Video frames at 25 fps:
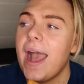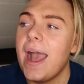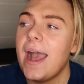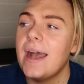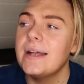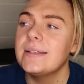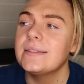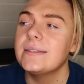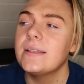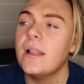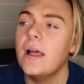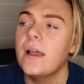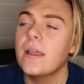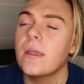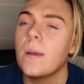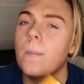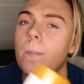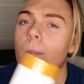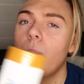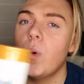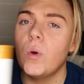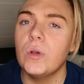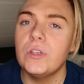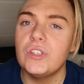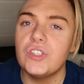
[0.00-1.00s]
as like
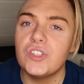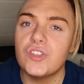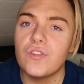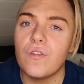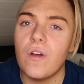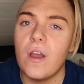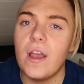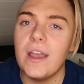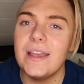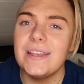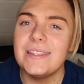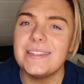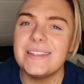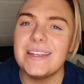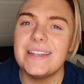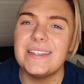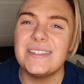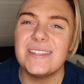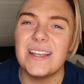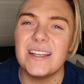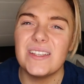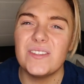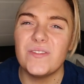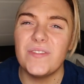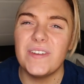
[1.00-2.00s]
moisturized. It
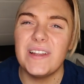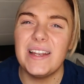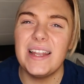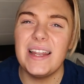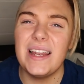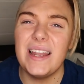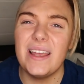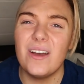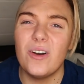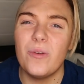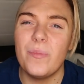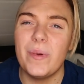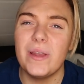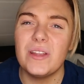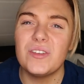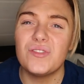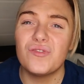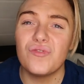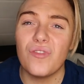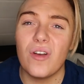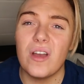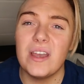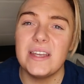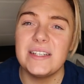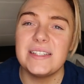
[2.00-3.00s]
does feel a little bit
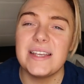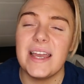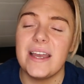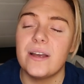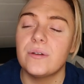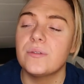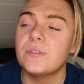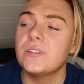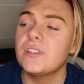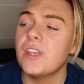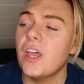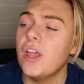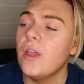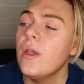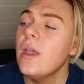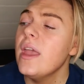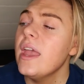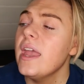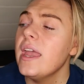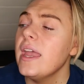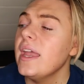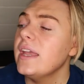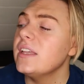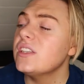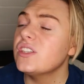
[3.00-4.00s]
dried out, so
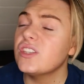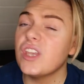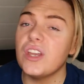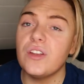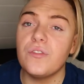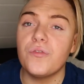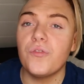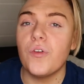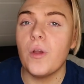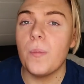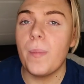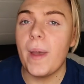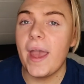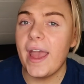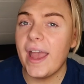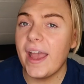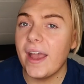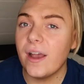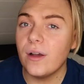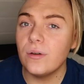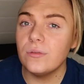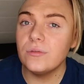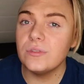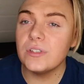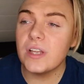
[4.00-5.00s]
it's good for a
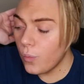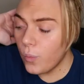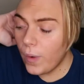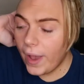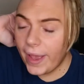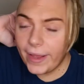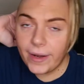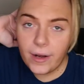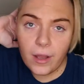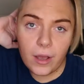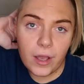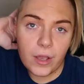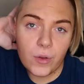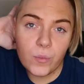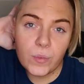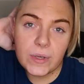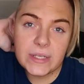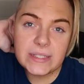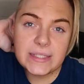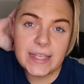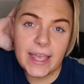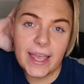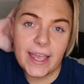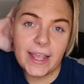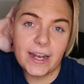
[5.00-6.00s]
pound. When I
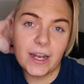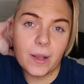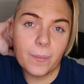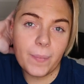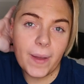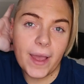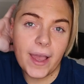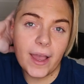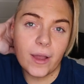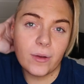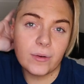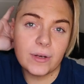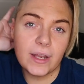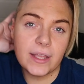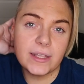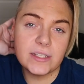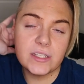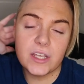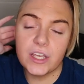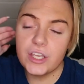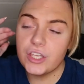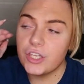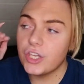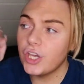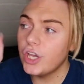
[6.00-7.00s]
was in
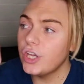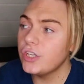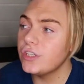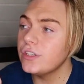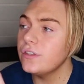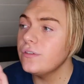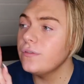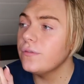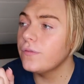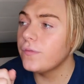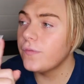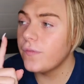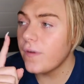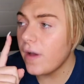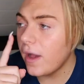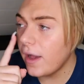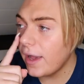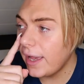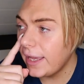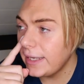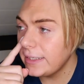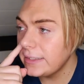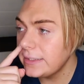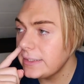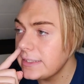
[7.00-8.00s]
Poundland, I couldn't
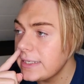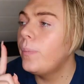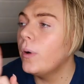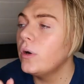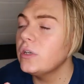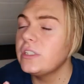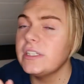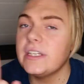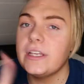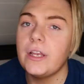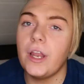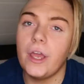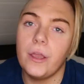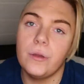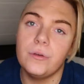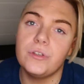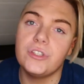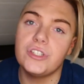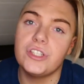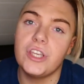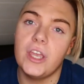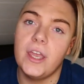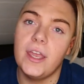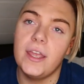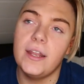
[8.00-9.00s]
find body
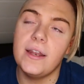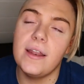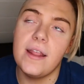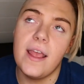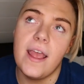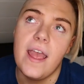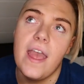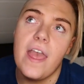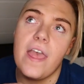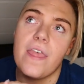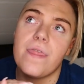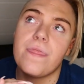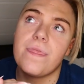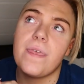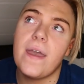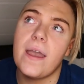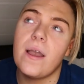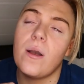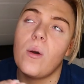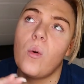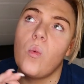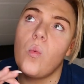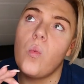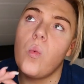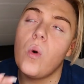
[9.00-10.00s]
lotion
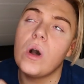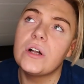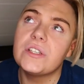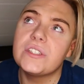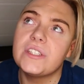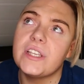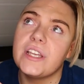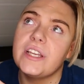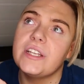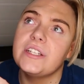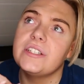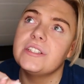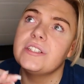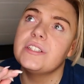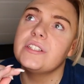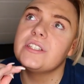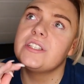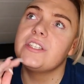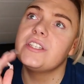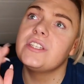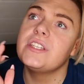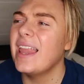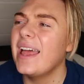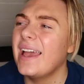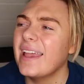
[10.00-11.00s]
that wasn't
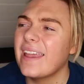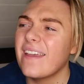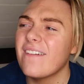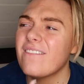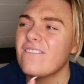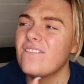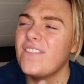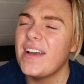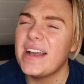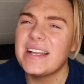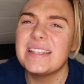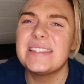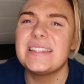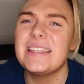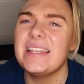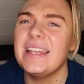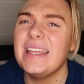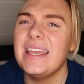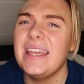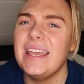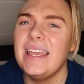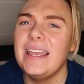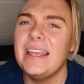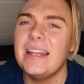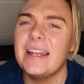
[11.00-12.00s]
like
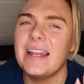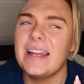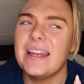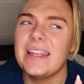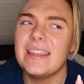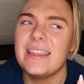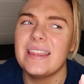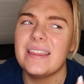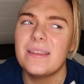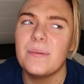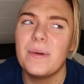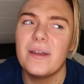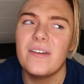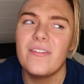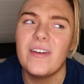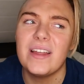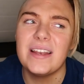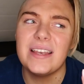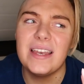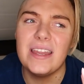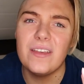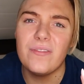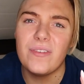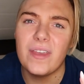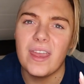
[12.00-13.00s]
Vaseline, and I think they might
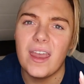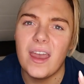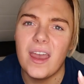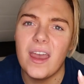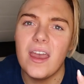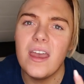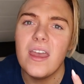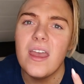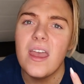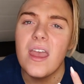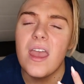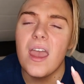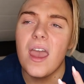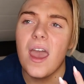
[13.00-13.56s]
have had Nivea,